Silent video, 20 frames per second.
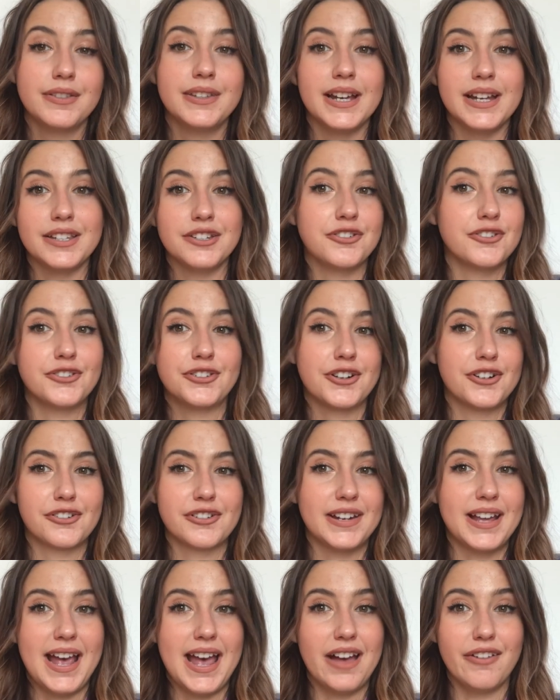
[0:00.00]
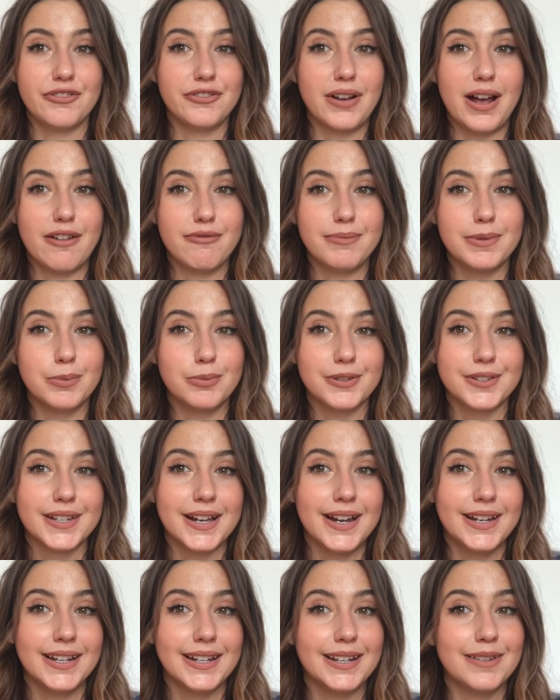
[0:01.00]
then you're not gonna have to have people
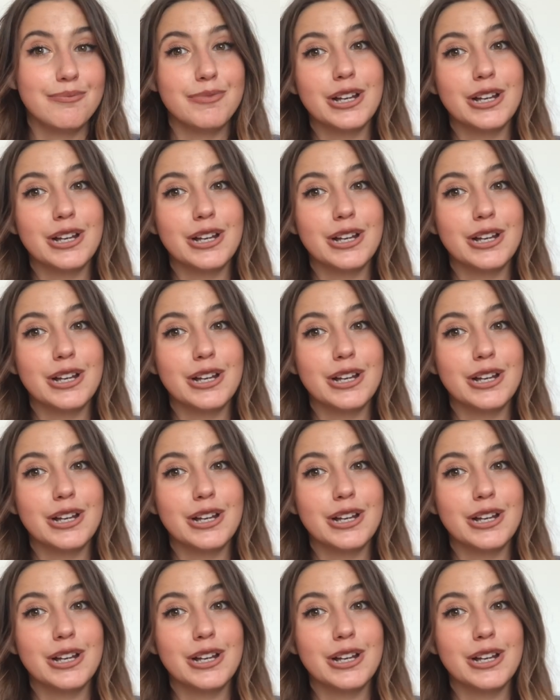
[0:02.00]
sign in